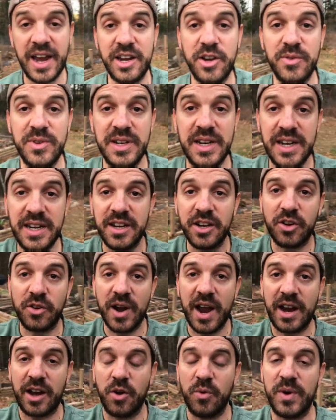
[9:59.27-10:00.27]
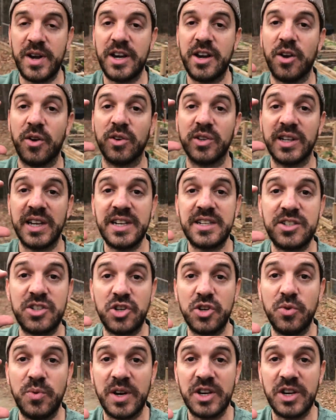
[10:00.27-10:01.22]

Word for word: You need to crack a window at least two